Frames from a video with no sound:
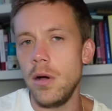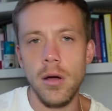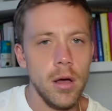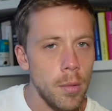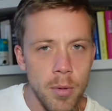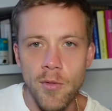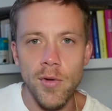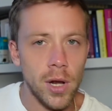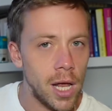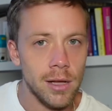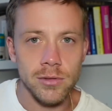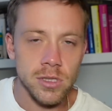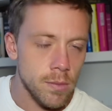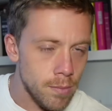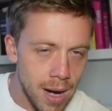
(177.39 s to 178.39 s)
above all
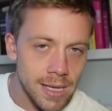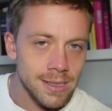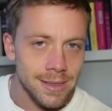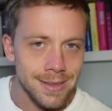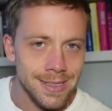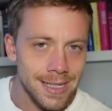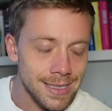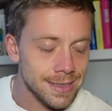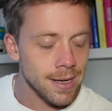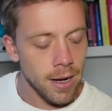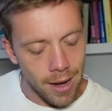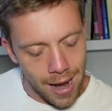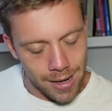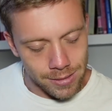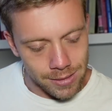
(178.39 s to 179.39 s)
else, matters is
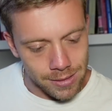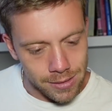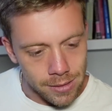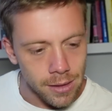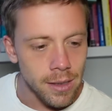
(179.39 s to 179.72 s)
class.